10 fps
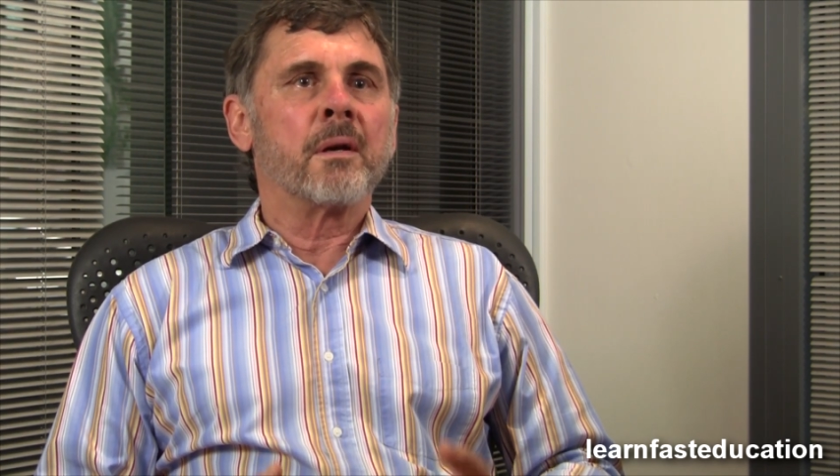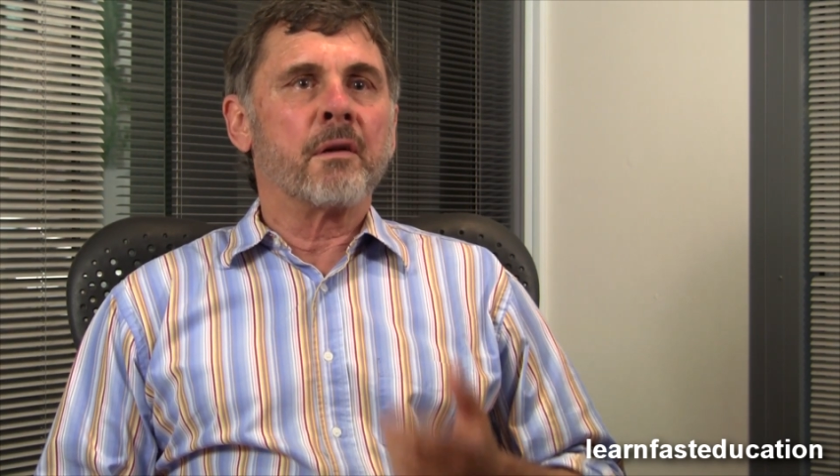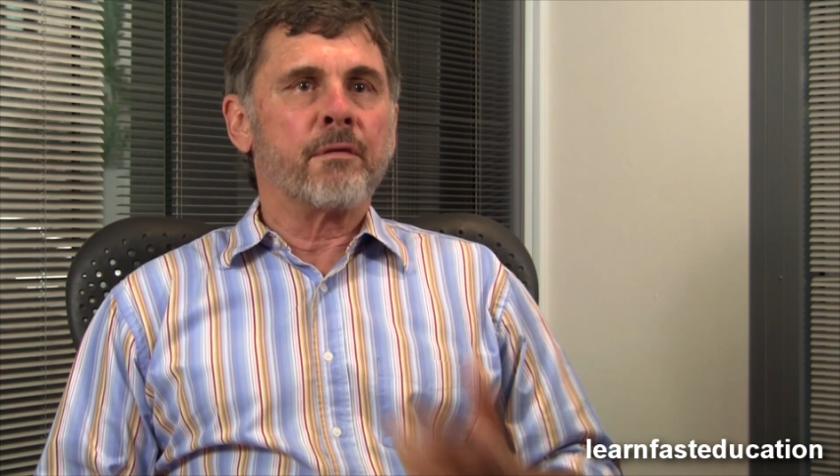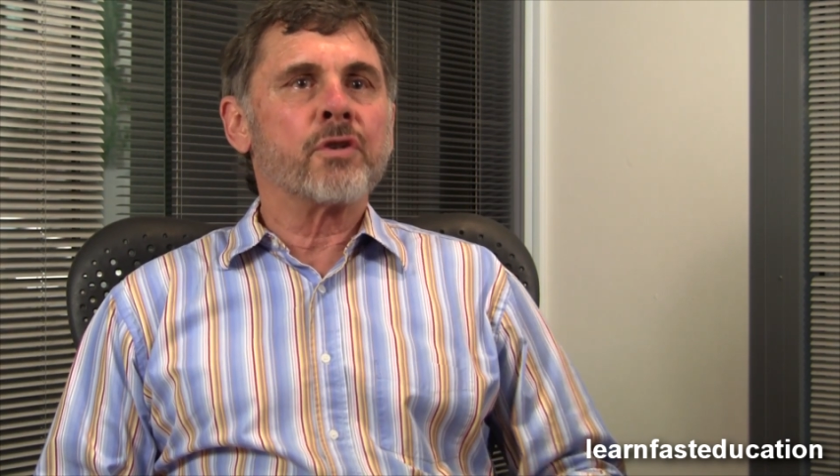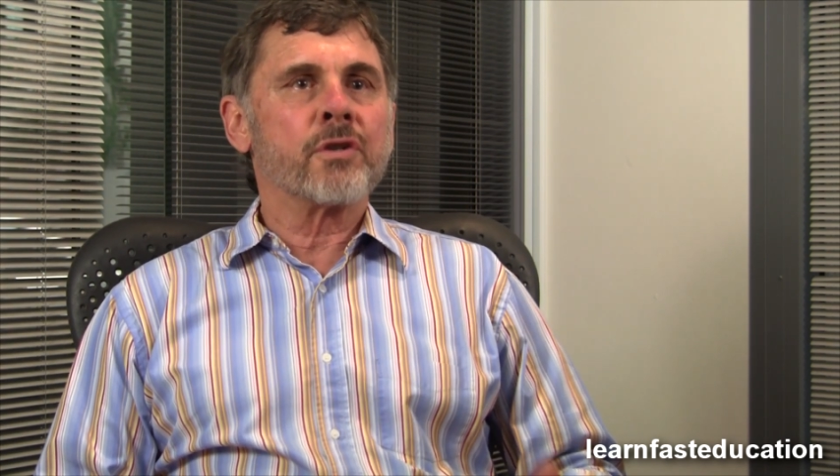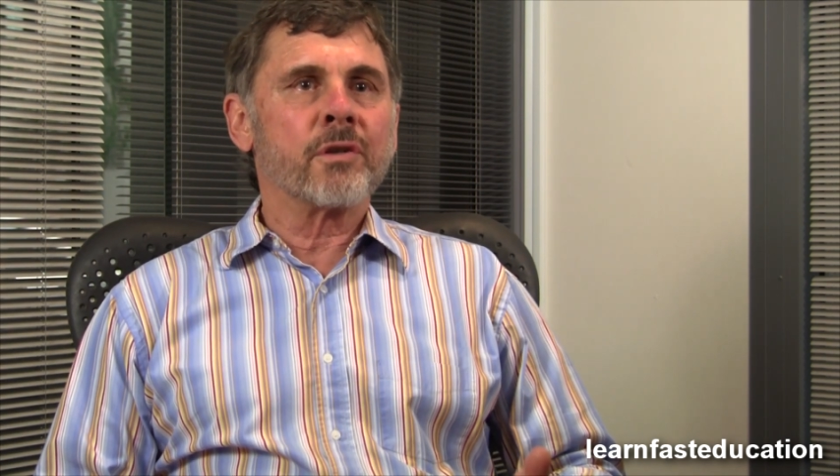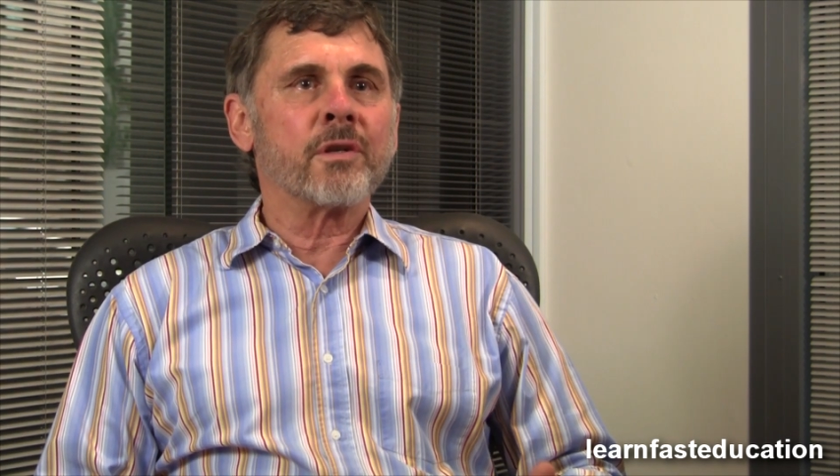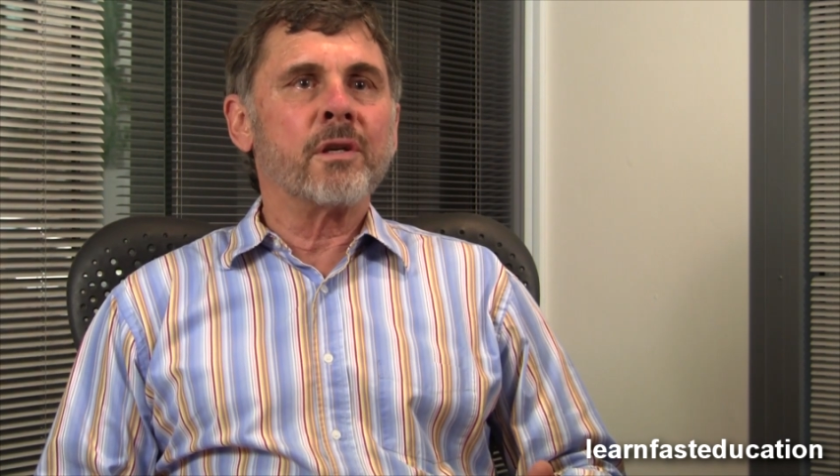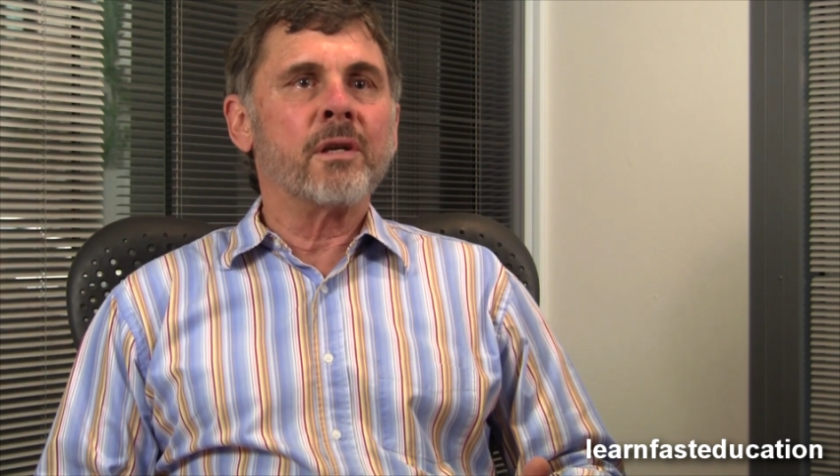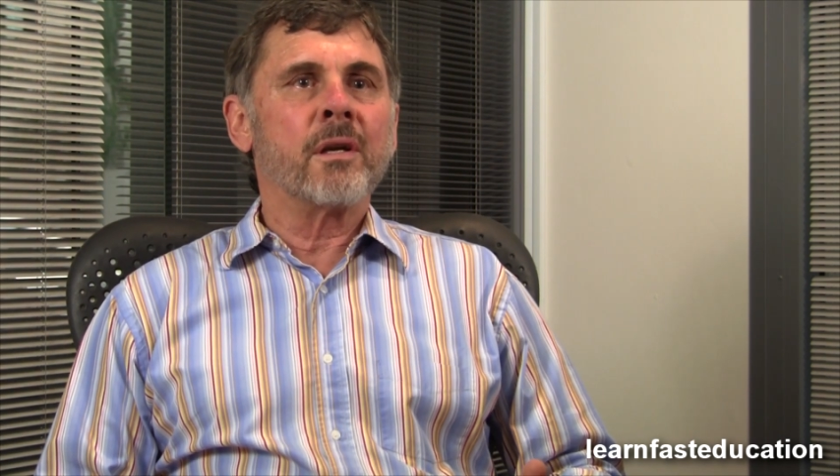
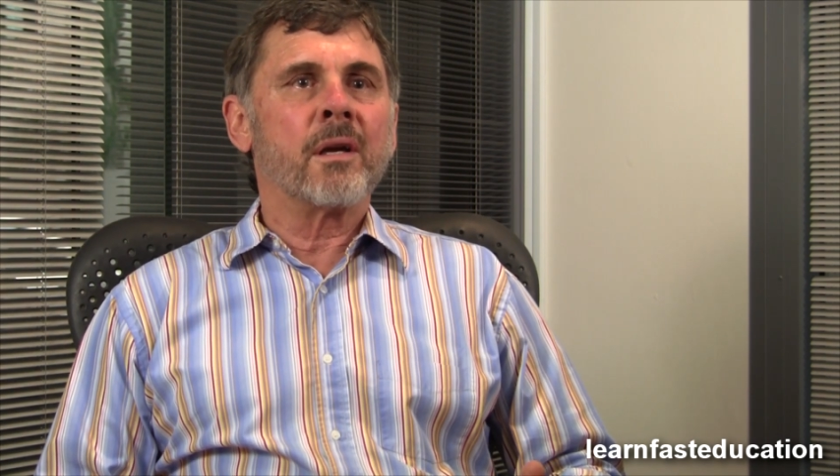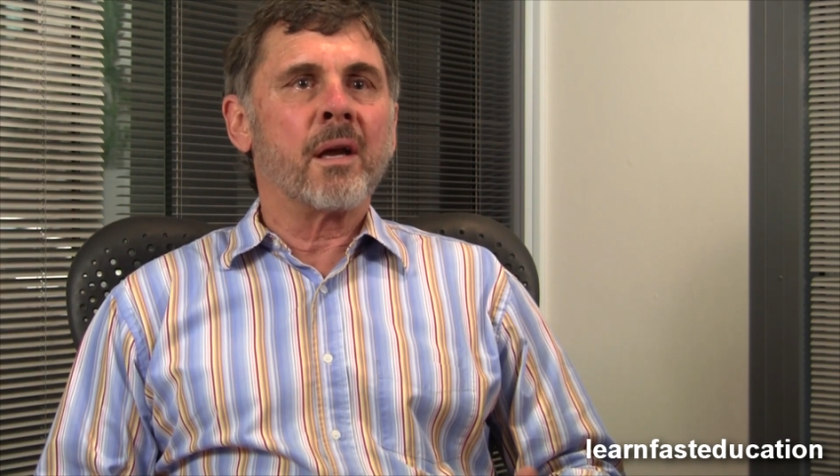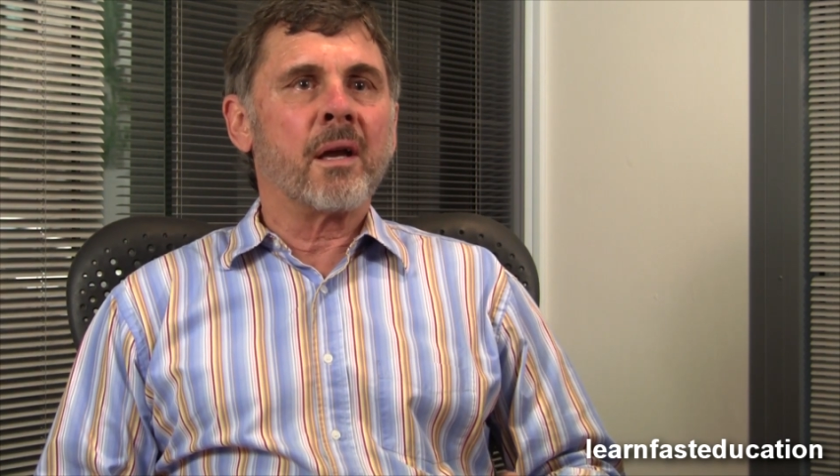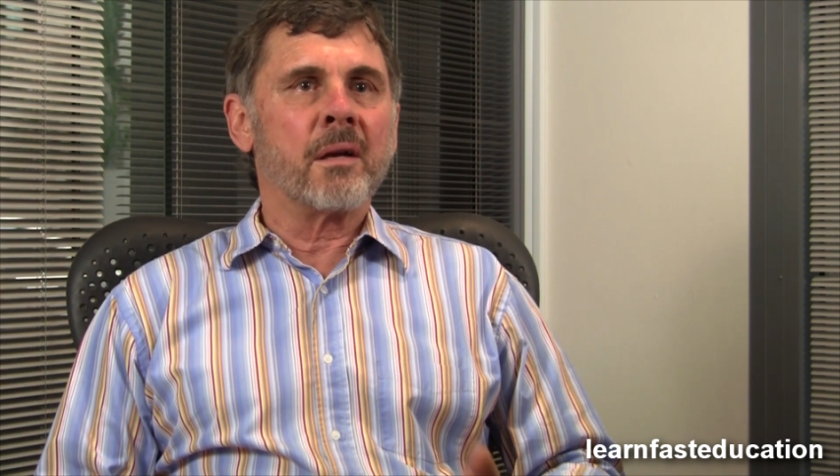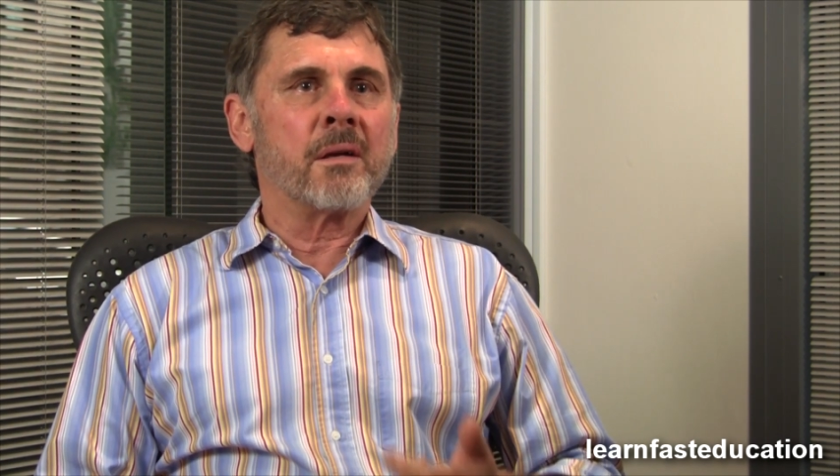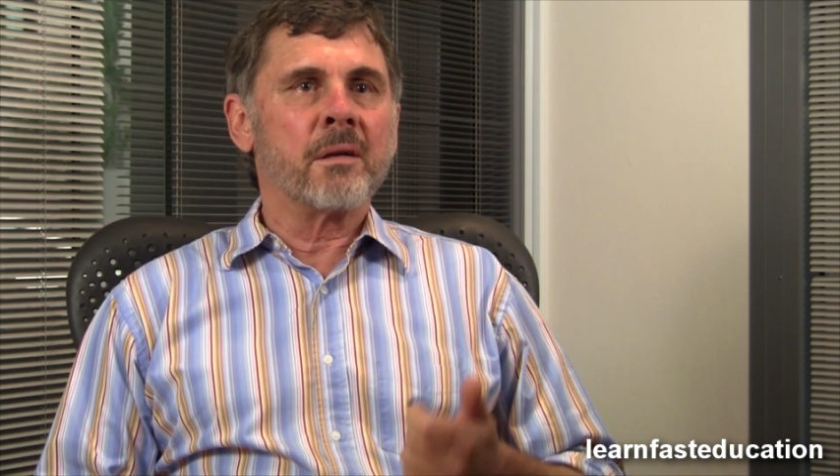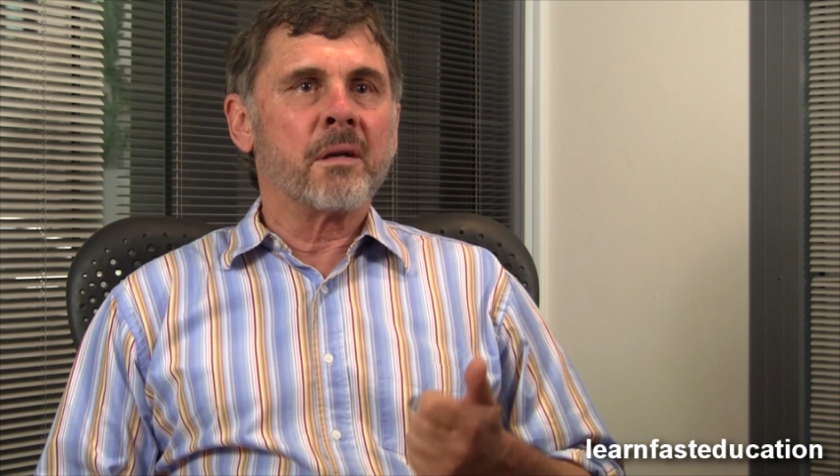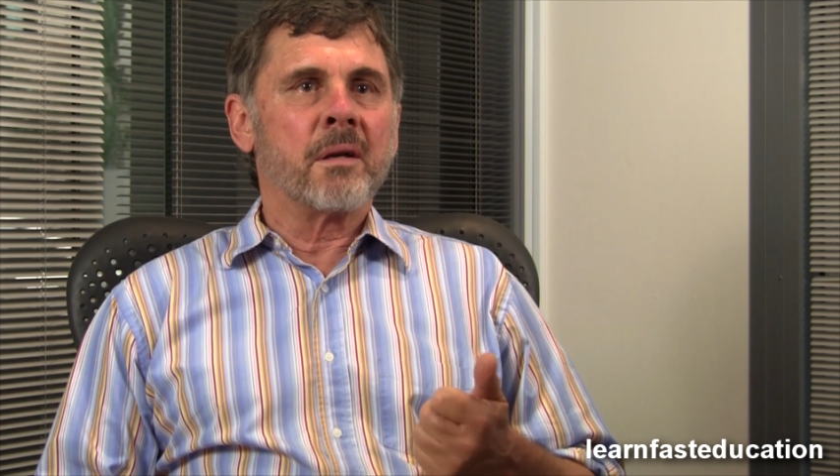efficiently and